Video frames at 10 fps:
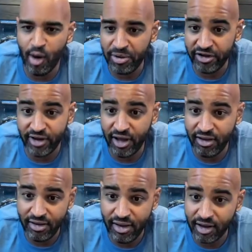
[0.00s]
but there's
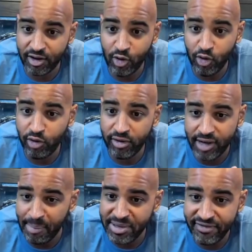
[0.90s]
a cool
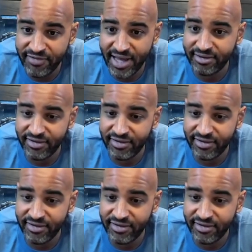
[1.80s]
guppy event.